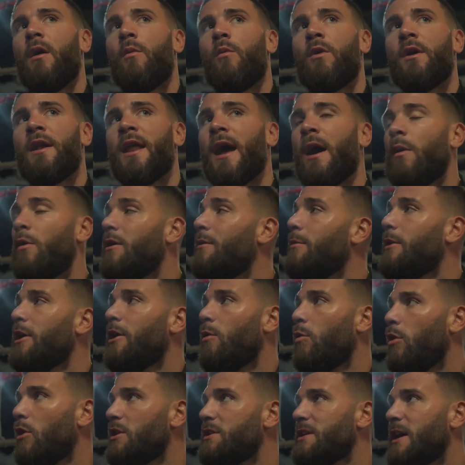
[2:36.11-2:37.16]
one day I want to bring
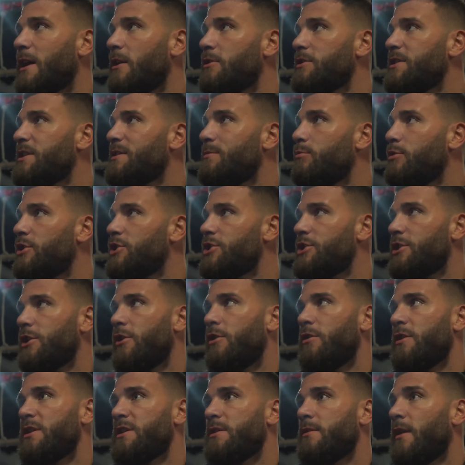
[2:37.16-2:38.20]
a world title to
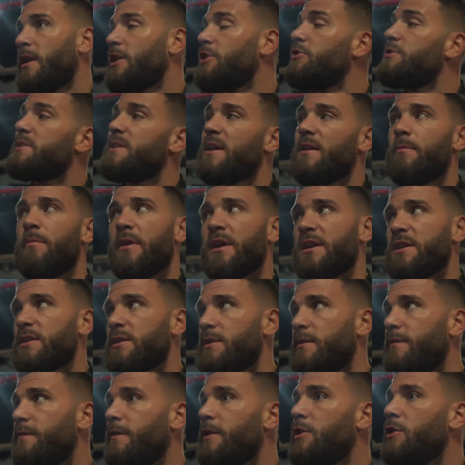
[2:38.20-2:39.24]
the like you said,
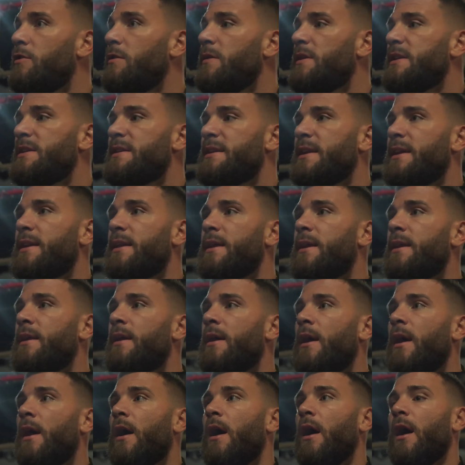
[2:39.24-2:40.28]
biggest in the city.
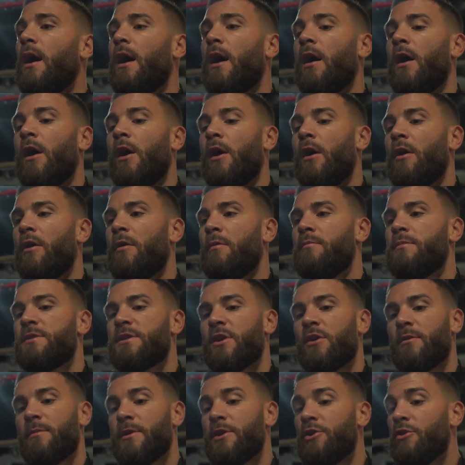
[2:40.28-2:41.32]
Um,
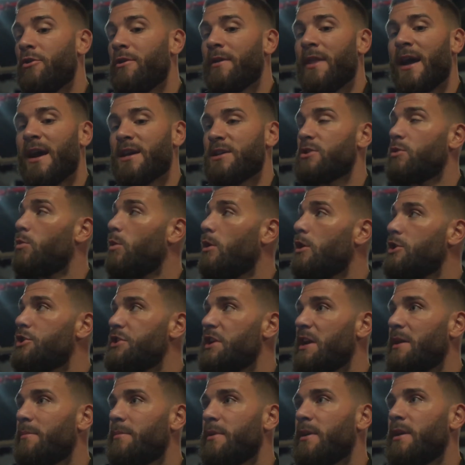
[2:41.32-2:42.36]
so to be doing that as a world
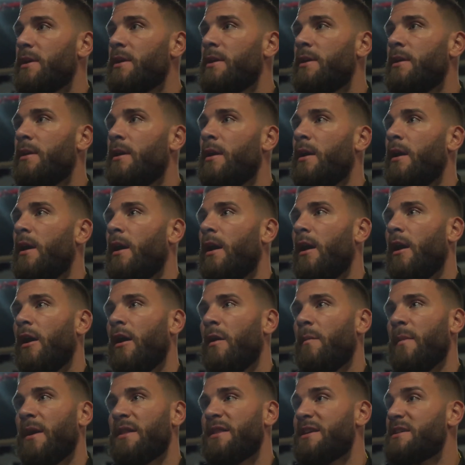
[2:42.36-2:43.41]
champion
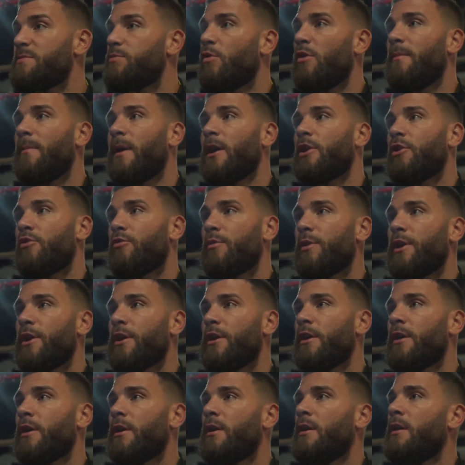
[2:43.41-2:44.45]
um, at this point in my
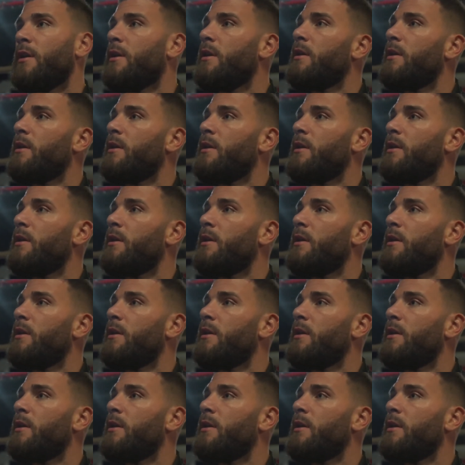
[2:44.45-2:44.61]
career,